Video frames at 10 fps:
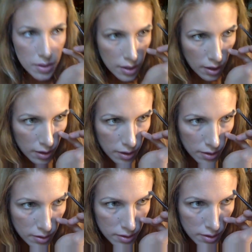to take
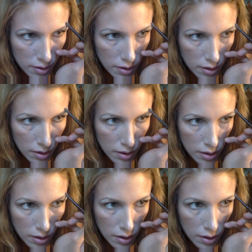this,
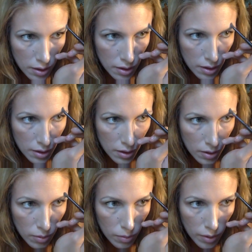
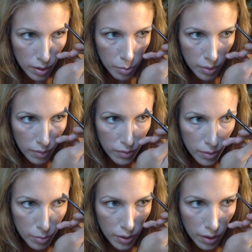go right above the
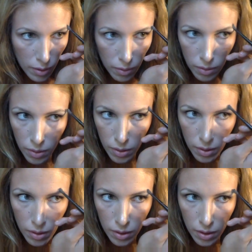brow.
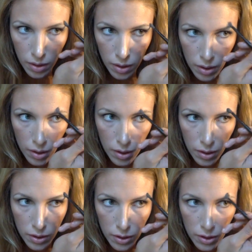
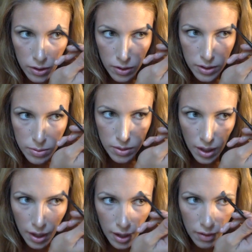You could do this with the
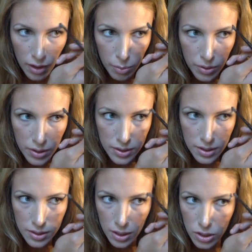highlight, but this is